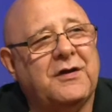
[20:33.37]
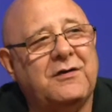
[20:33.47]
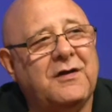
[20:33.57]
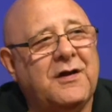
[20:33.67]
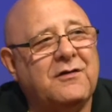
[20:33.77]

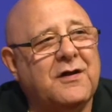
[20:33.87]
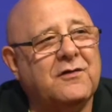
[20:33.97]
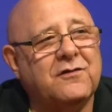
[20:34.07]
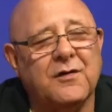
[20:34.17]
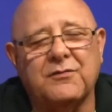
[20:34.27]
And, and,
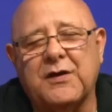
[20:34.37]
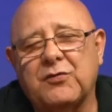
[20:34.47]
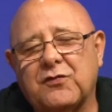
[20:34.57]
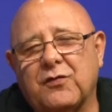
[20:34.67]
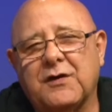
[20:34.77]
and some, they
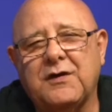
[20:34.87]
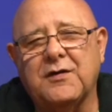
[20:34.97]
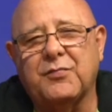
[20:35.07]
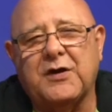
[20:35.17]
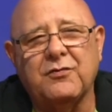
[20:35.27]
were talking
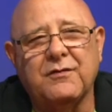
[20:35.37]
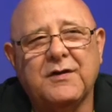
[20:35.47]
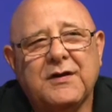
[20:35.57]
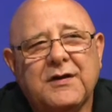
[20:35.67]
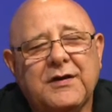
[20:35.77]
about,
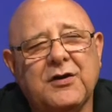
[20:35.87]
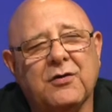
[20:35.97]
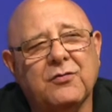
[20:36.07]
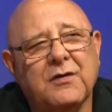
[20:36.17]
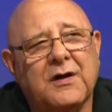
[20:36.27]
you
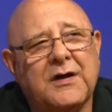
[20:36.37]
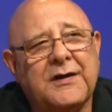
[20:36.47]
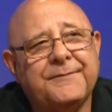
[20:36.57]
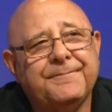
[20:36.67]
know, uh,